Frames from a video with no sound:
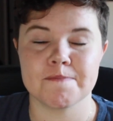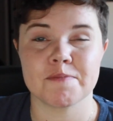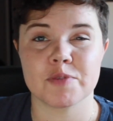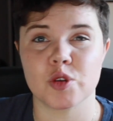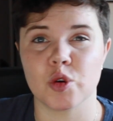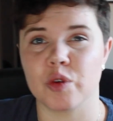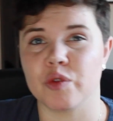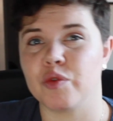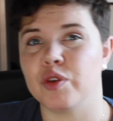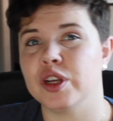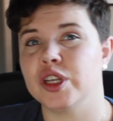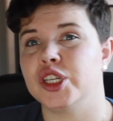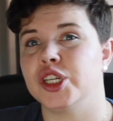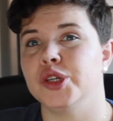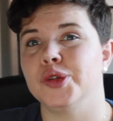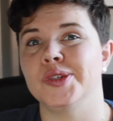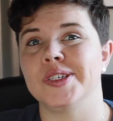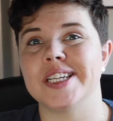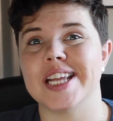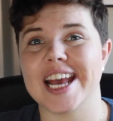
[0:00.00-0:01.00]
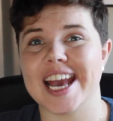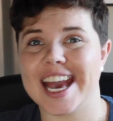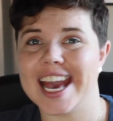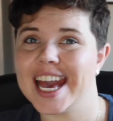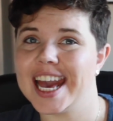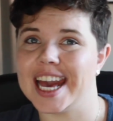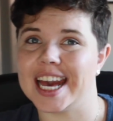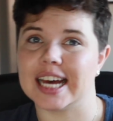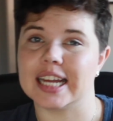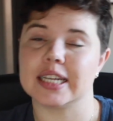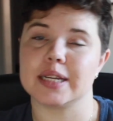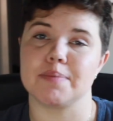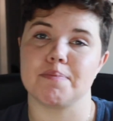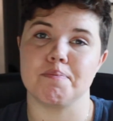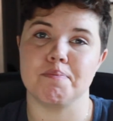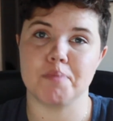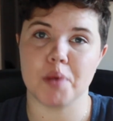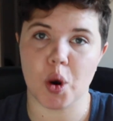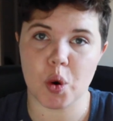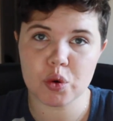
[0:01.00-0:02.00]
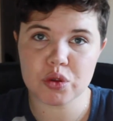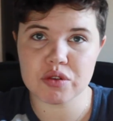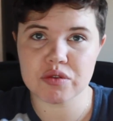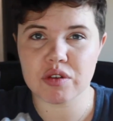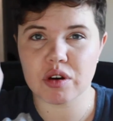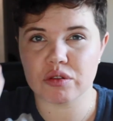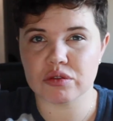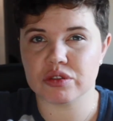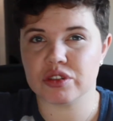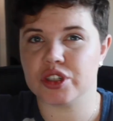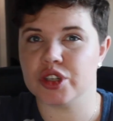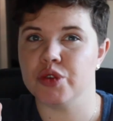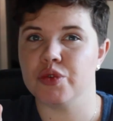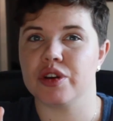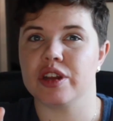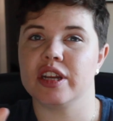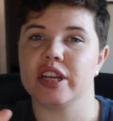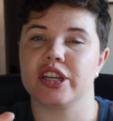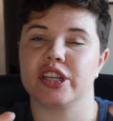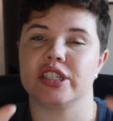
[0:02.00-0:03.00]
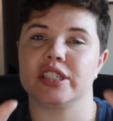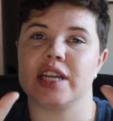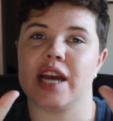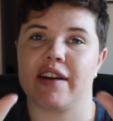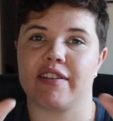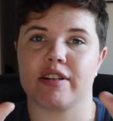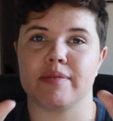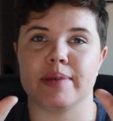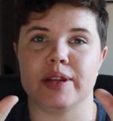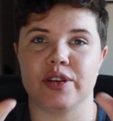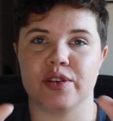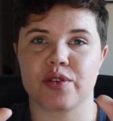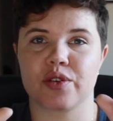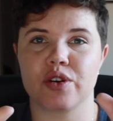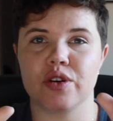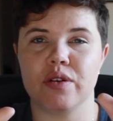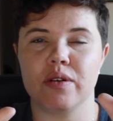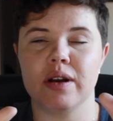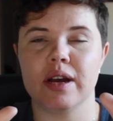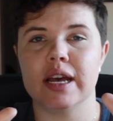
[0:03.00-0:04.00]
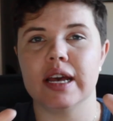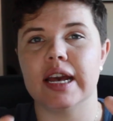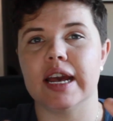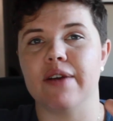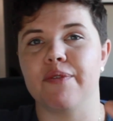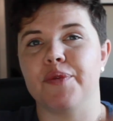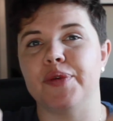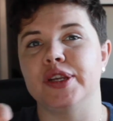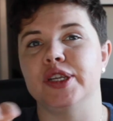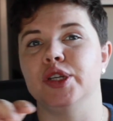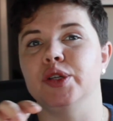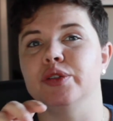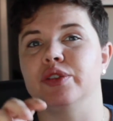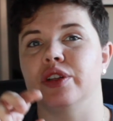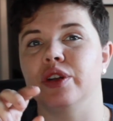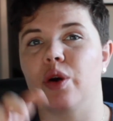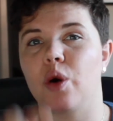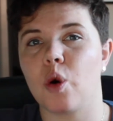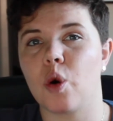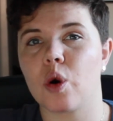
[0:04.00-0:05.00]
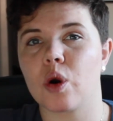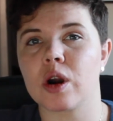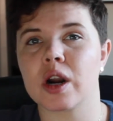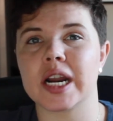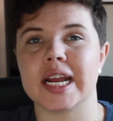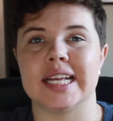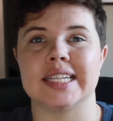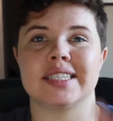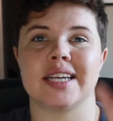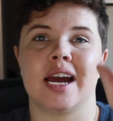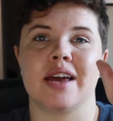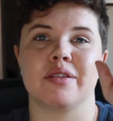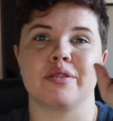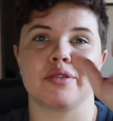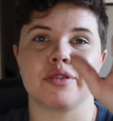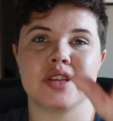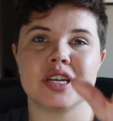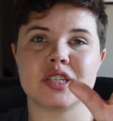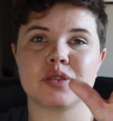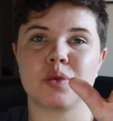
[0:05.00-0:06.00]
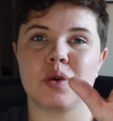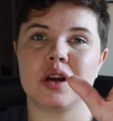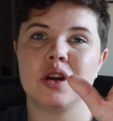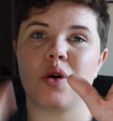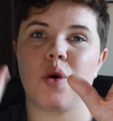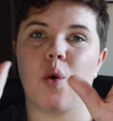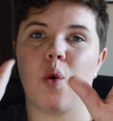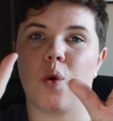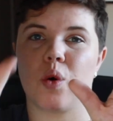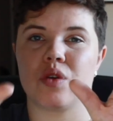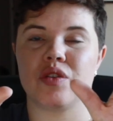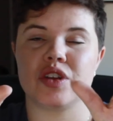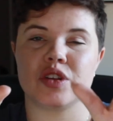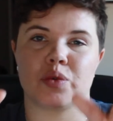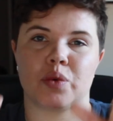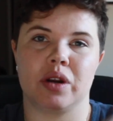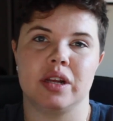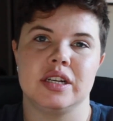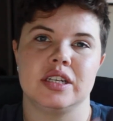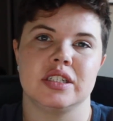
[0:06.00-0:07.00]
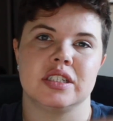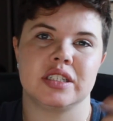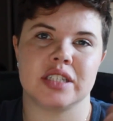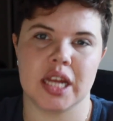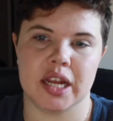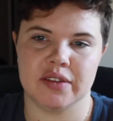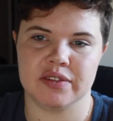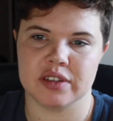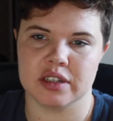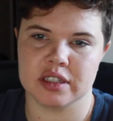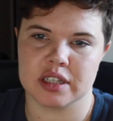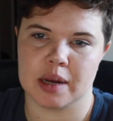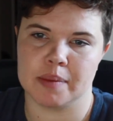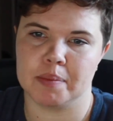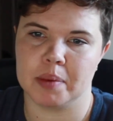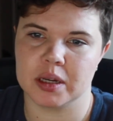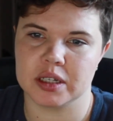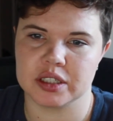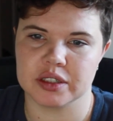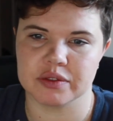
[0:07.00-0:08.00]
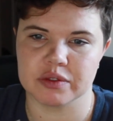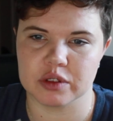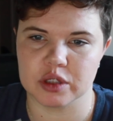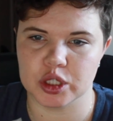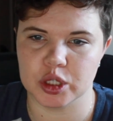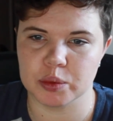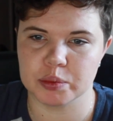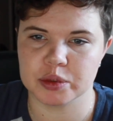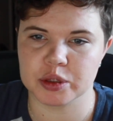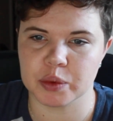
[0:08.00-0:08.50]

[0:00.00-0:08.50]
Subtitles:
So if we choose and, both of those 2 conditions have to be true. If we choose an or, it's either this one or this one. It just saves us a bunch of loops.